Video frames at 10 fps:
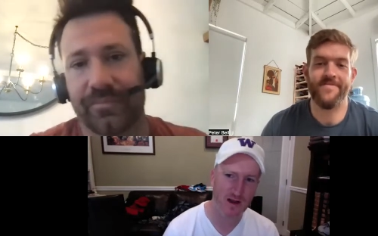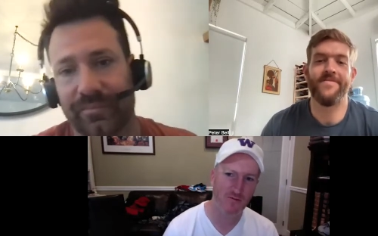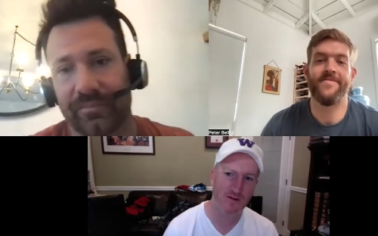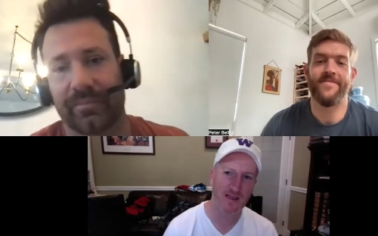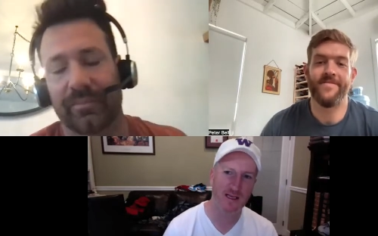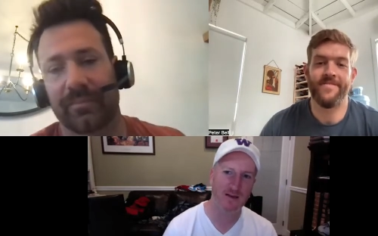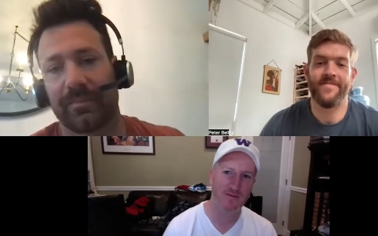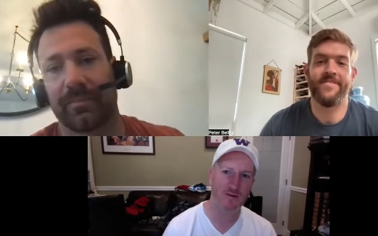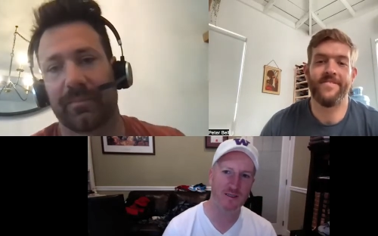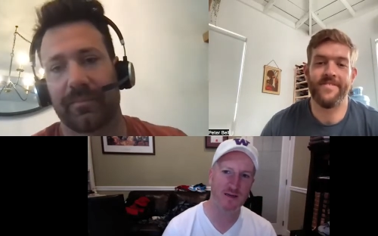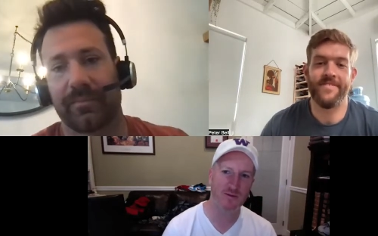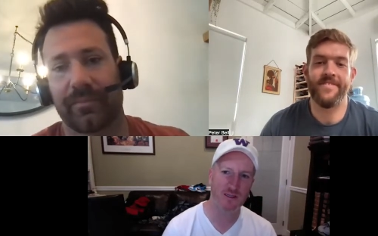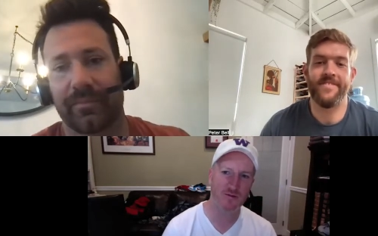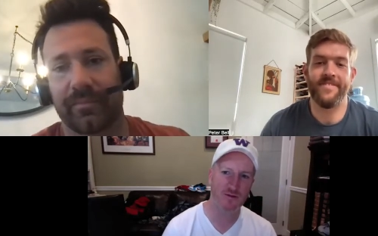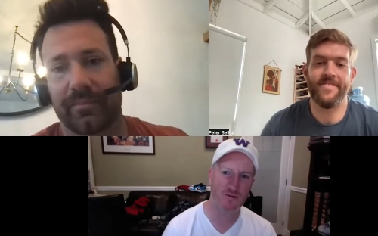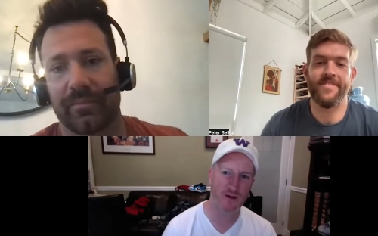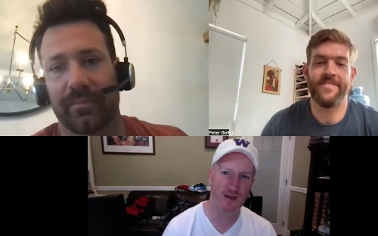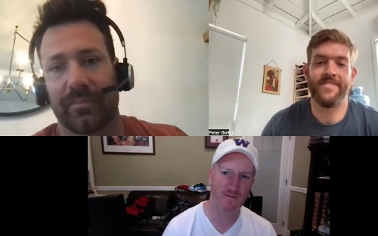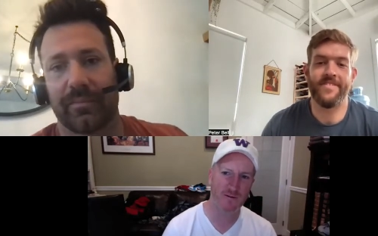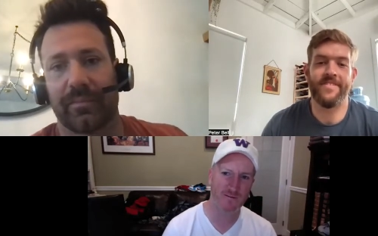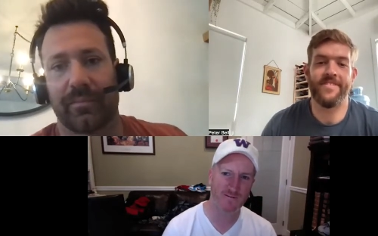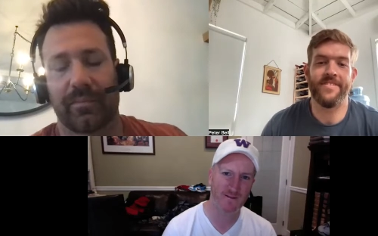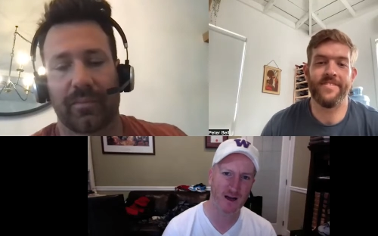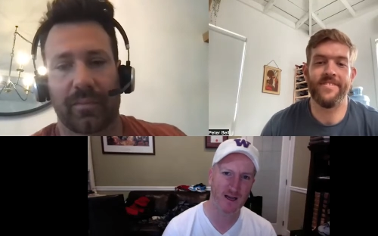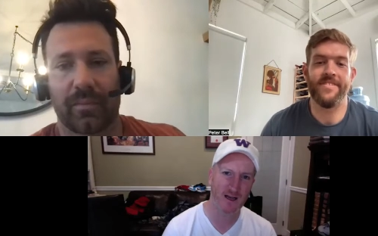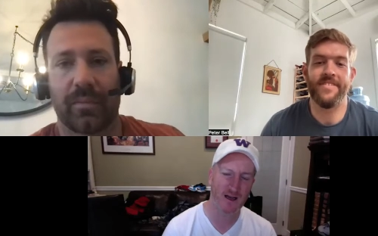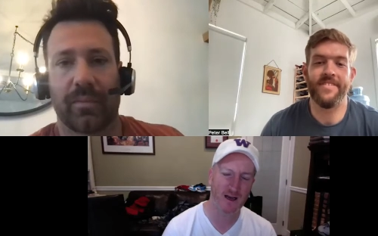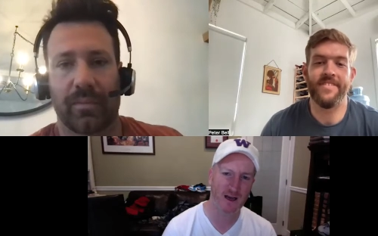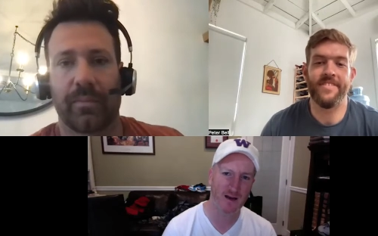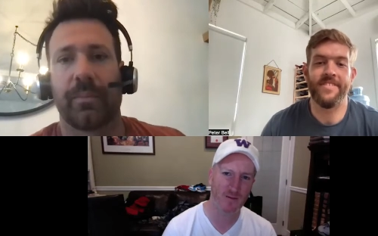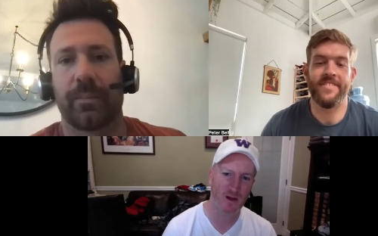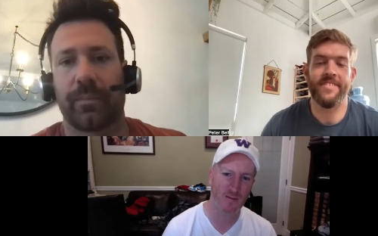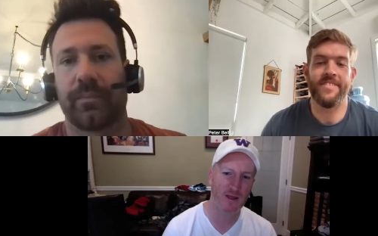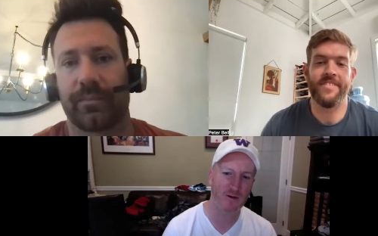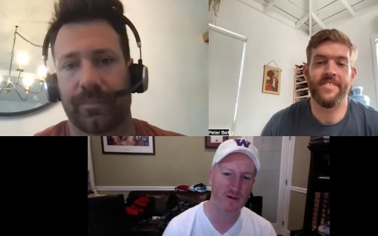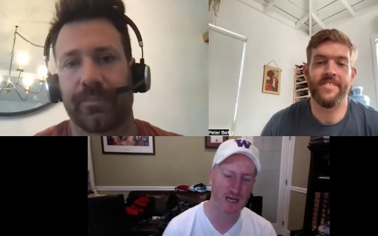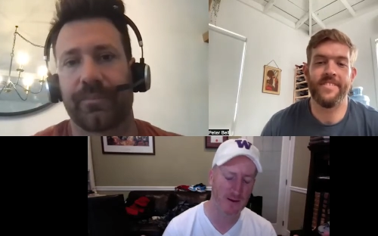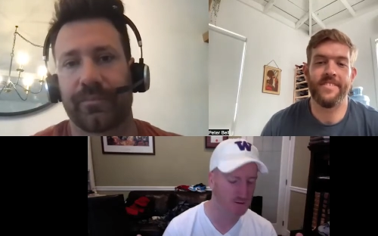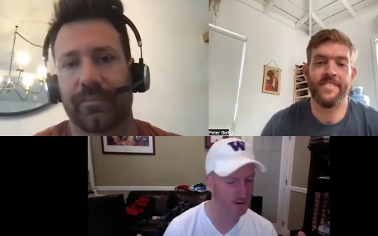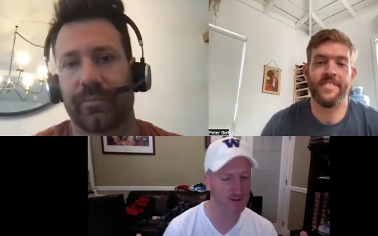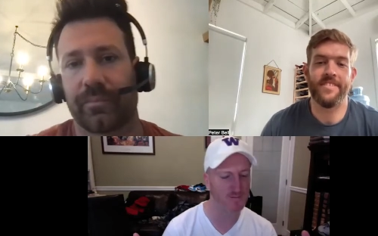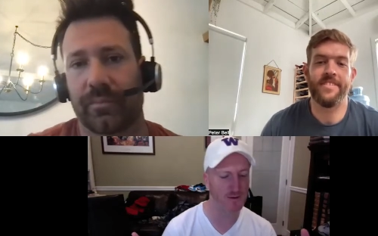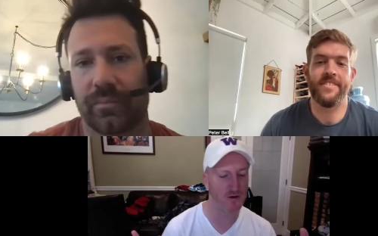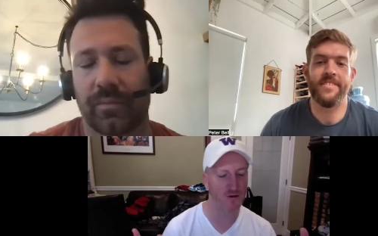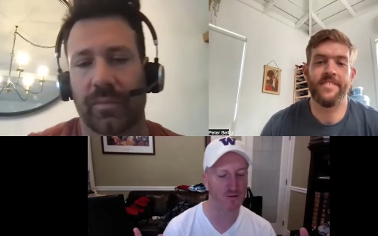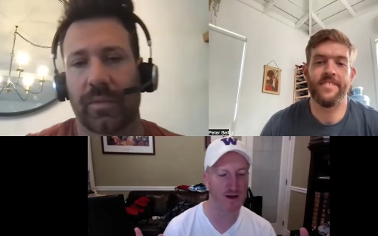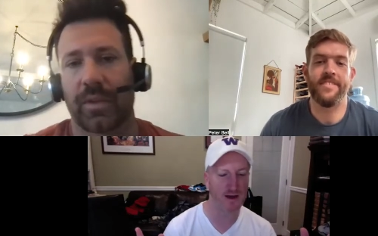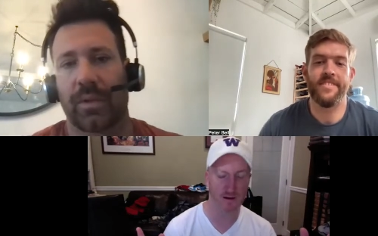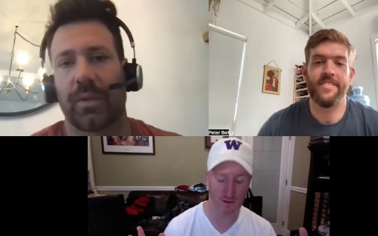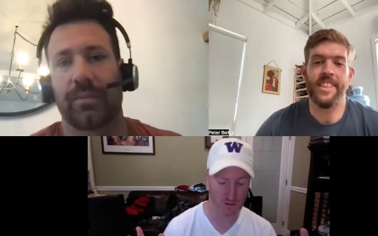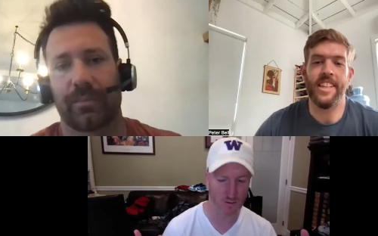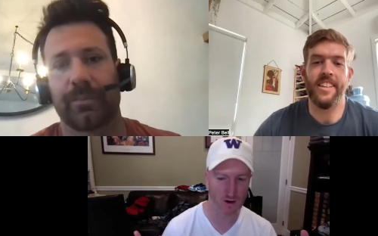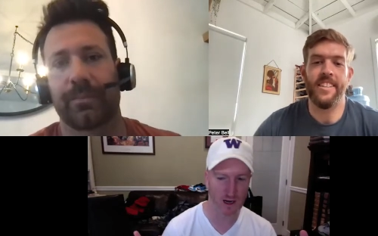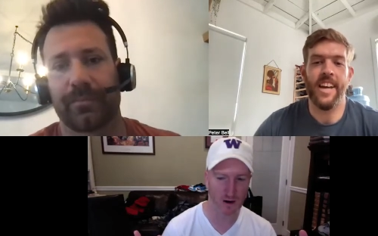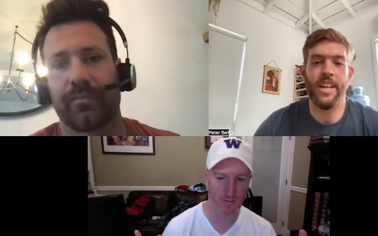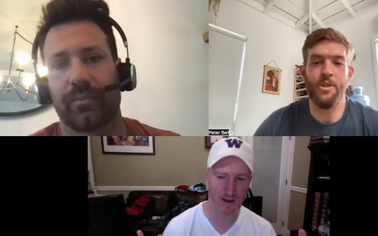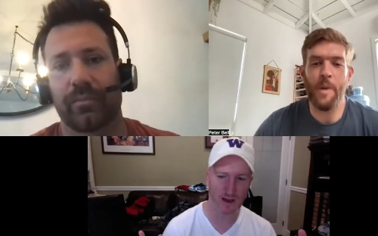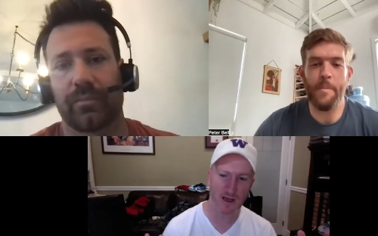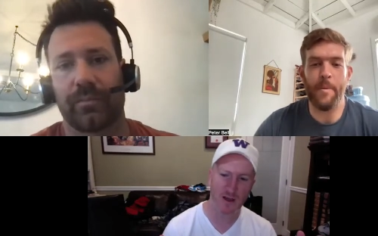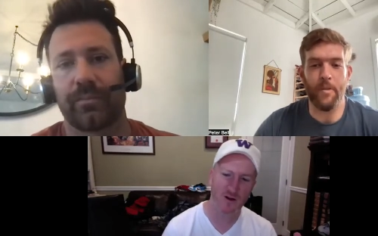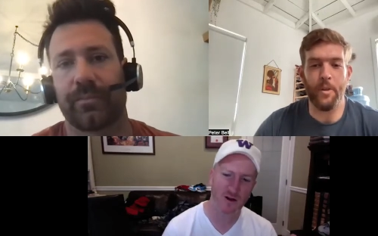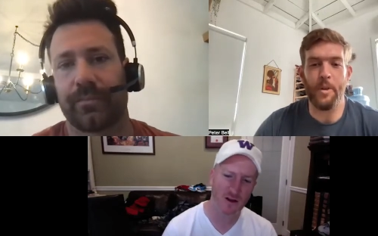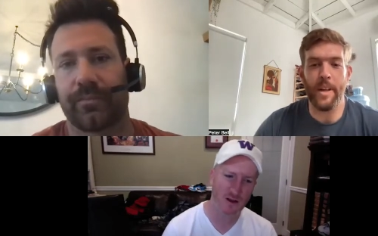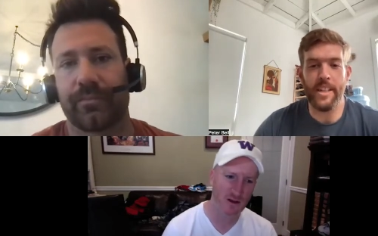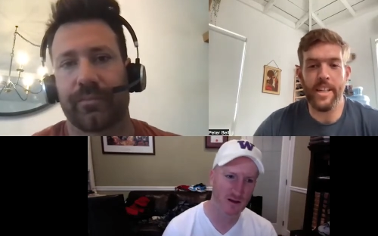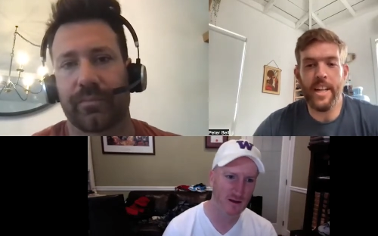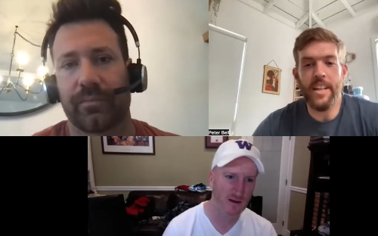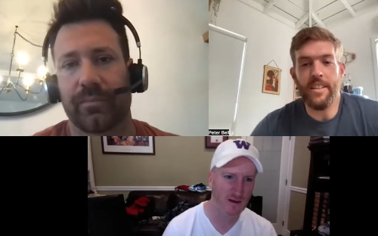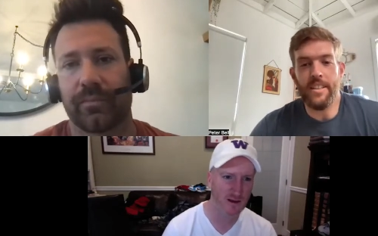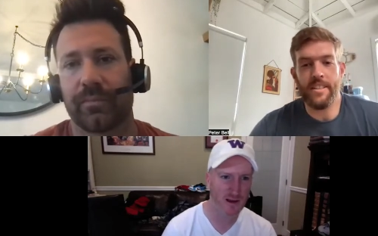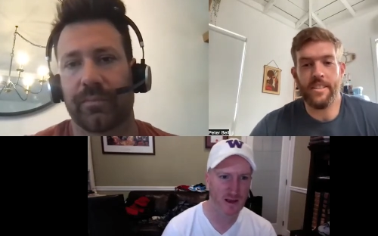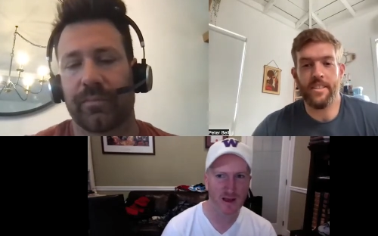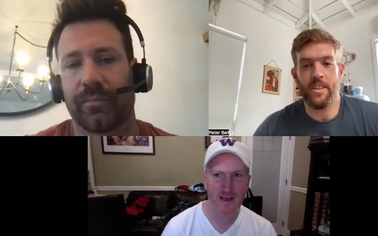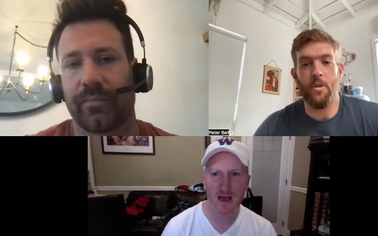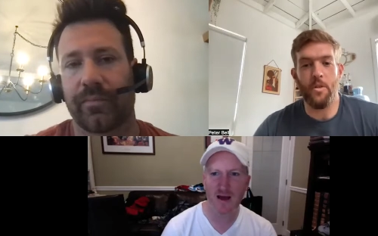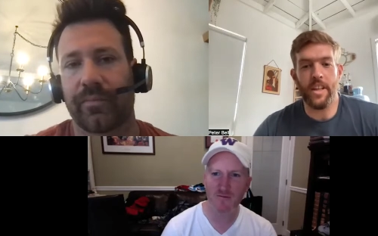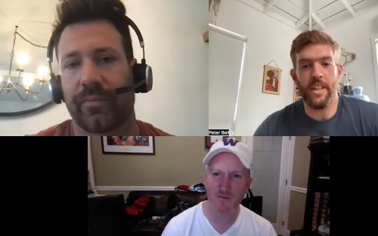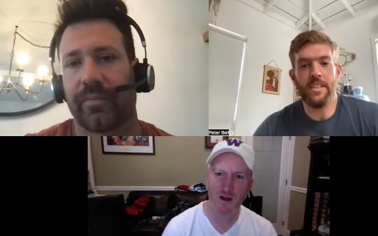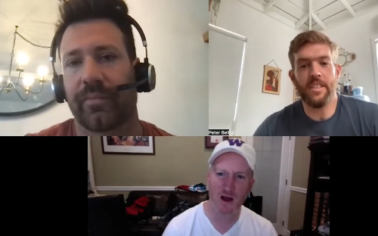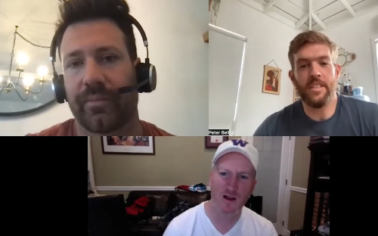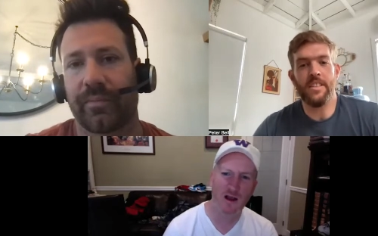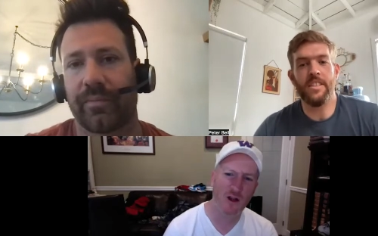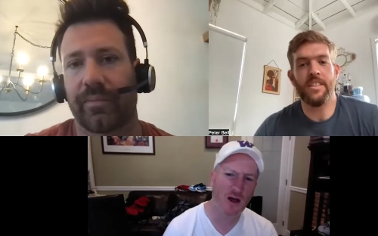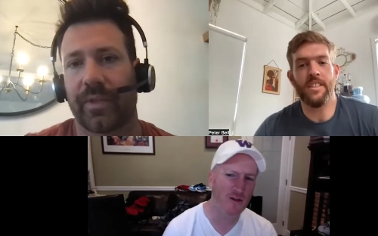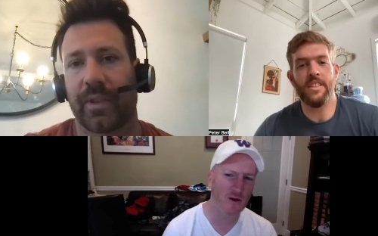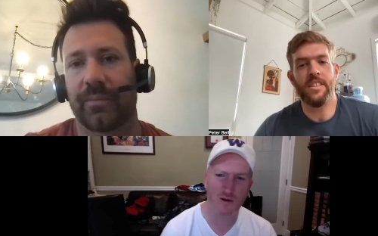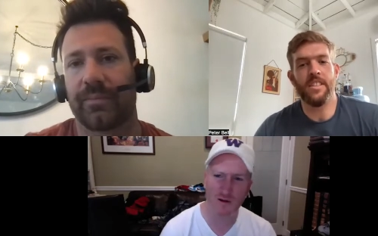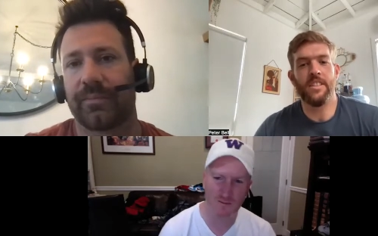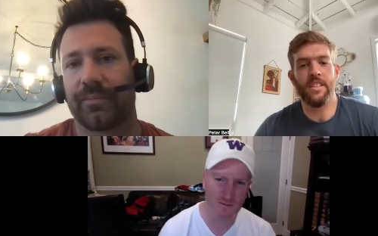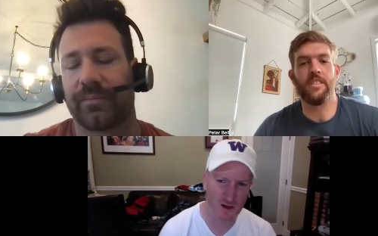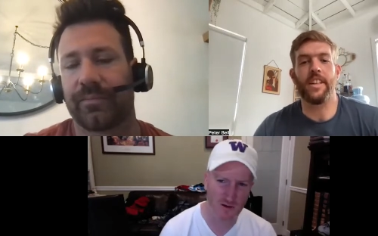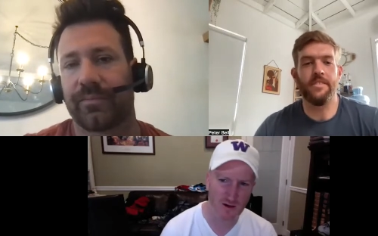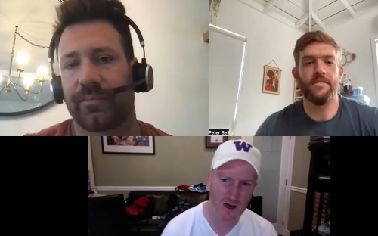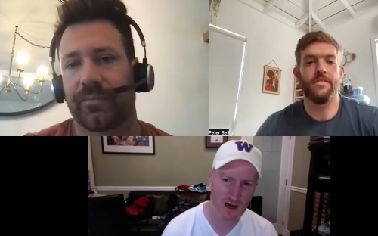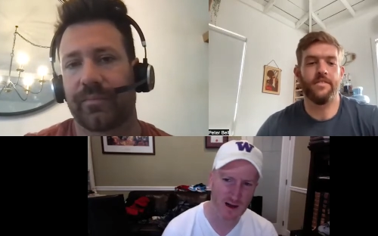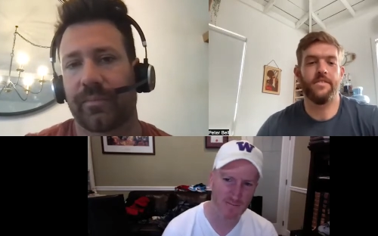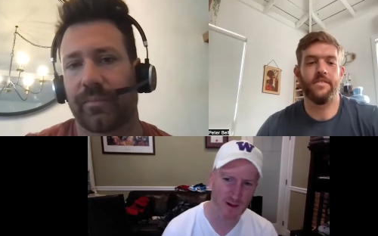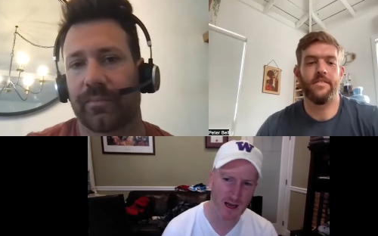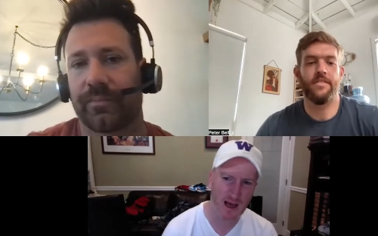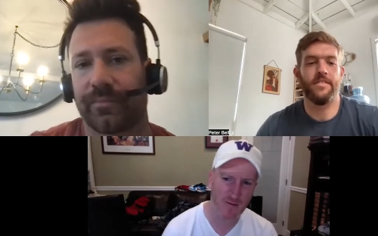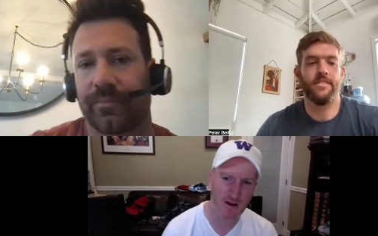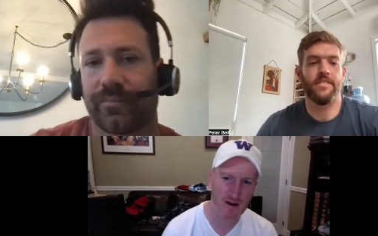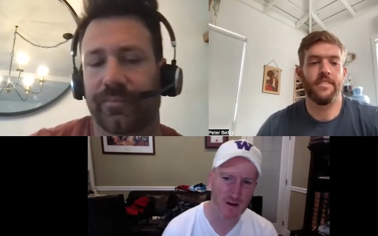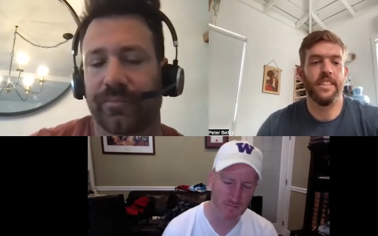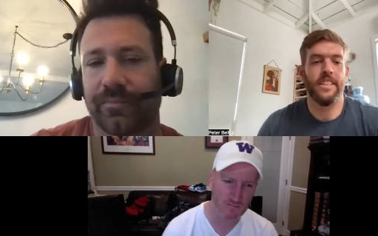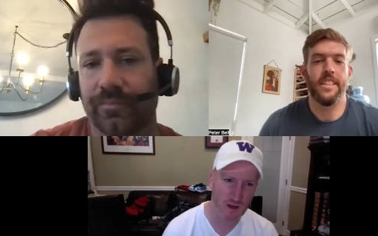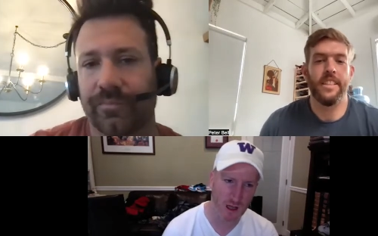Speaker 1: really was able to just read it for fun. Um, I mean, there were times when I was blown away and going, yeah. "Wow!"
Speaker 2: Had you read it before you edited it?
Speaker 1: Yeah, not not the whole, no. Um, but I had read a